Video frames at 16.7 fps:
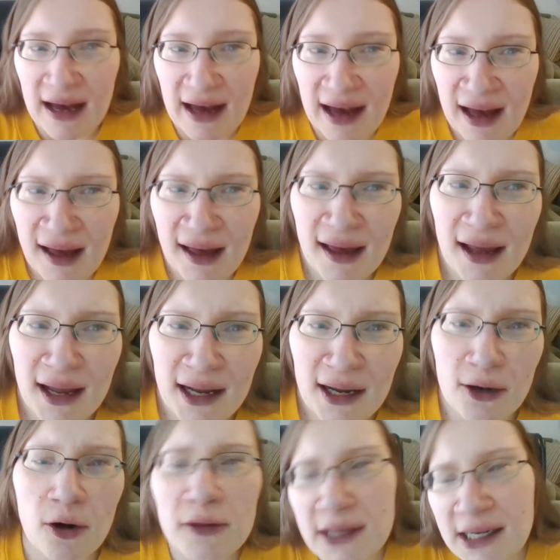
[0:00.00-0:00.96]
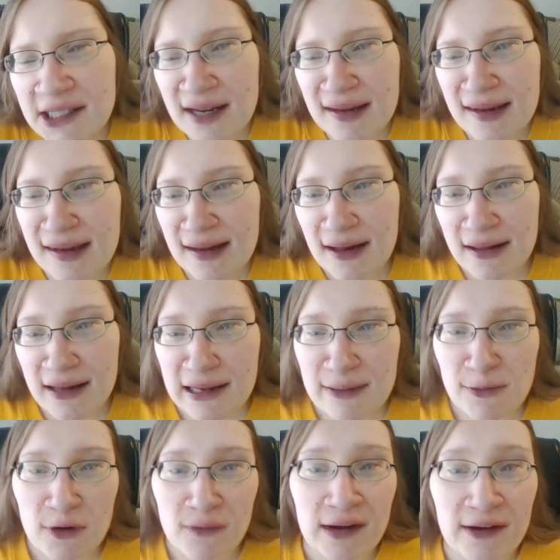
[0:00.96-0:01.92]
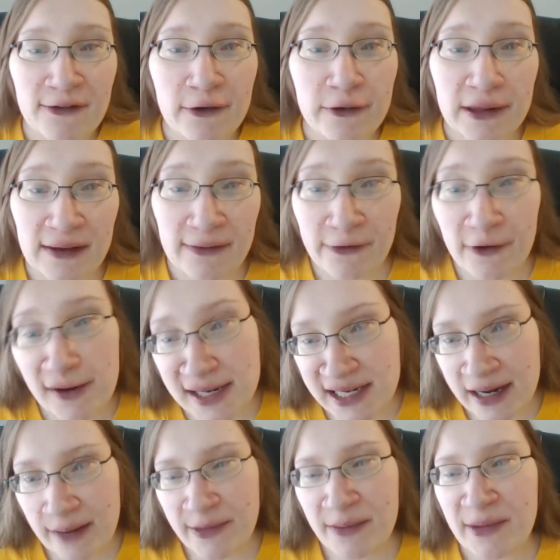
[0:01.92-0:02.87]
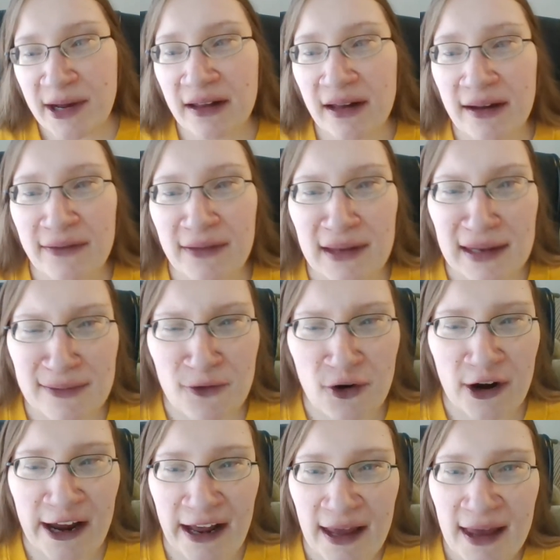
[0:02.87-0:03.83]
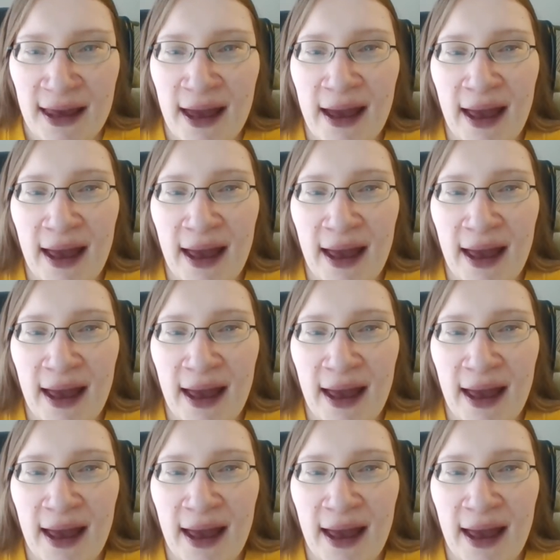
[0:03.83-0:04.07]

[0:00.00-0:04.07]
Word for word: I only just saw this movie for the first time in my life this morning,